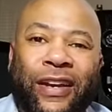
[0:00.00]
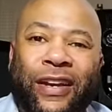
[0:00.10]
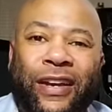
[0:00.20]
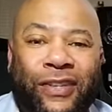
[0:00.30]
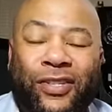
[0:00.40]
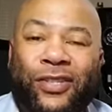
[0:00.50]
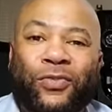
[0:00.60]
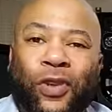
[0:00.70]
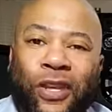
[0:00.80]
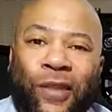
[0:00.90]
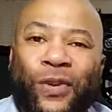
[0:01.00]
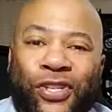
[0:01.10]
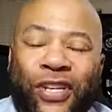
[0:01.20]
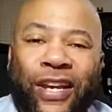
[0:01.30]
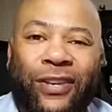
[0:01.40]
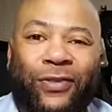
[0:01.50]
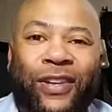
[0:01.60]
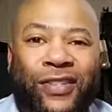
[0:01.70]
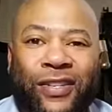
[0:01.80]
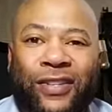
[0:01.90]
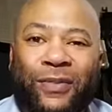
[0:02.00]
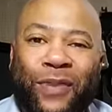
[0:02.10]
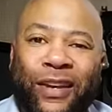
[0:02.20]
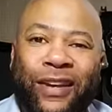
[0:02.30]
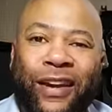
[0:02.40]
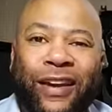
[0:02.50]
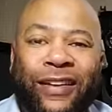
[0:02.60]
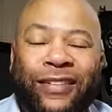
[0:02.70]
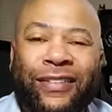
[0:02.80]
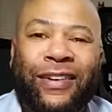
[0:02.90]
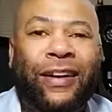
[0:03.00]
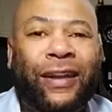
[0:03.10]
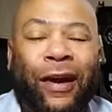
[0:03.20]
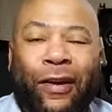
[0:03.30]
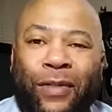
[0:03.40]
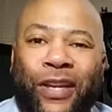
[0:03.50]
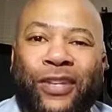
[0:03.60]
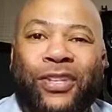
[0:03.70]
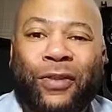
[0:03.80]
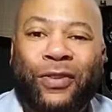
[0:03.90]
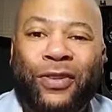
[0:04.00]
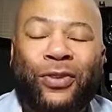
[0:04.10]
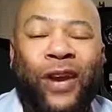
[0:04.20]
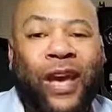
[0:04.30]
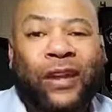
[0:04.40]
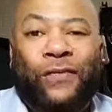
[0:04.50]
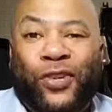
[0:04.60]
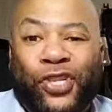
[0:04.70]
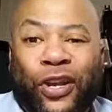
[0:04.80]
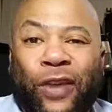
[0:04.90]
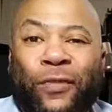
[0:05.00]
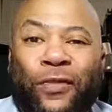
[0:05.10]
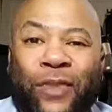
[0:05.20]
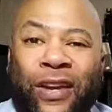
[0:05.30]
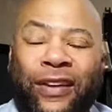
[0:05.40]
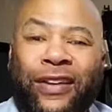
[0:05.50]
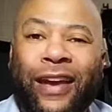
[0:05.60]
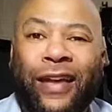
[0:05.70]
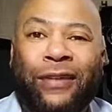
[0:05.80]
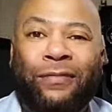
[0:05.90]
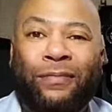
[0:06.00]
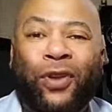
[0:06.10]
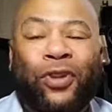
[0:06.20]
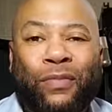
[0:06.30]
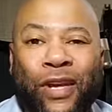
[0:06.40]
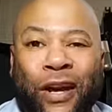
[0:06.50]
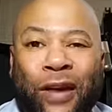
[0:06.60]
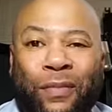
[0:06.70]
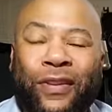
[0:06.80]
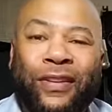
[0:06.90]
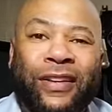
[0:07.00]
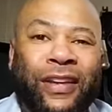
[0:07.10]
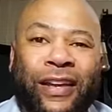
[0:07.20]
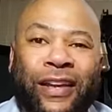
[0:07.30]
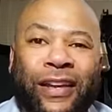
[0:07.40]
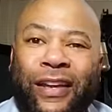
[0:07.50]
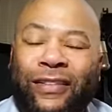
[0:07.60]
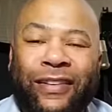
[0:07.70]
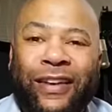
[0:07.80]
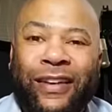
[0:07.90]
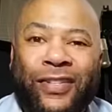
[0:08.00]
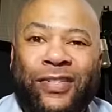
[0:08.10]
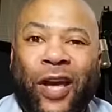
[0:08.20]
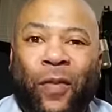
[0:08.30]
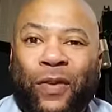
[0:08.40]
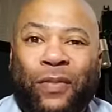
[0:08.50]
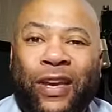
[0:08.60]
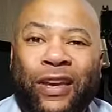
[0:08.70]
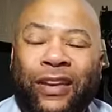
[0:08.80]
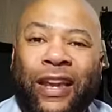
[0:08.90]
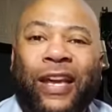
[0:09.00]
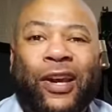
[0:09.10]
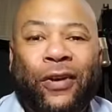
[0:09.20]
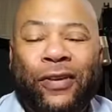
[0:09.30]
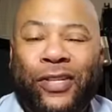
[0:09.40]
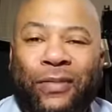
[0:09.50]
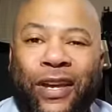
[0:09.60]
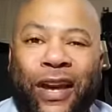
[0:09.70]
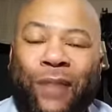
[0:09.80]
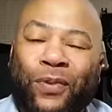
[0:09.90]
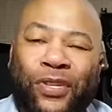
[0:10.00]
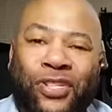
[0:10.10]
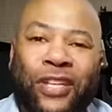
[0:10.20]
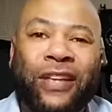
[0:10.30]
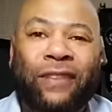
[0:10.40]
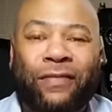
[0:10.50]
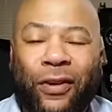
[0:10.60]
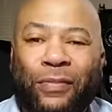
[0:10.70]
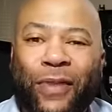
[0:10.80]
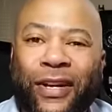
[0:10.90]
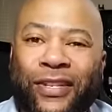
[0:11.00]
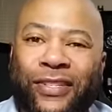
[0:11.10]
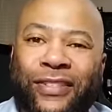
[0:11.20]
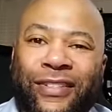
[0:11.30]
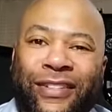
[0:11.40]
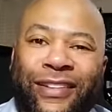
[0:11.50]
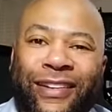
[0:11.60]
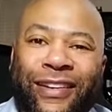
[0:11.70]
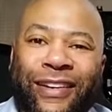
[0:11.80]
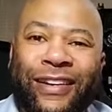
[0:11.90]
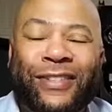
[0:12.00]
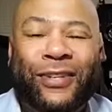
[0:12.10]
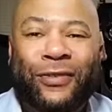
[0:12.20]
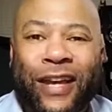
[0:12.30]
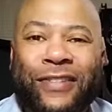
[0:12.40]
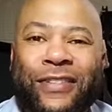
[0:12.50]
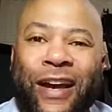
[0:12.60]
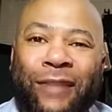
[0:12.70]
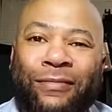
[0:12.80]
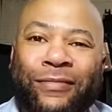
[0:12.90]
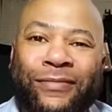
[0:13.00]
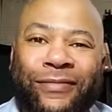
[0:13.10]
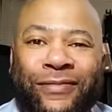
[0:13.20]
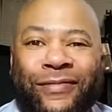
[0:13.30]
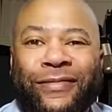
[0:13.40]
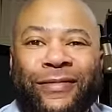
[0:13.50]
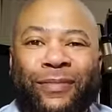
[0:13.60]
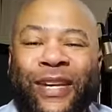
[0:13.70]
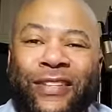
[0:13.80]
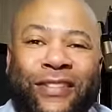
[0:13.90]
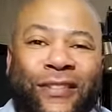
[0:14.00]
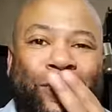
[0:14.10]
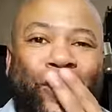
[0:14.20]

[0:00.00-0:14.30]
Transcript: And I just really appreciate you listening to me and allowing me to share with you and for sharing with me and building me up and and just helping me and encouraging me. I appreciate that very much. Till next time. Peace.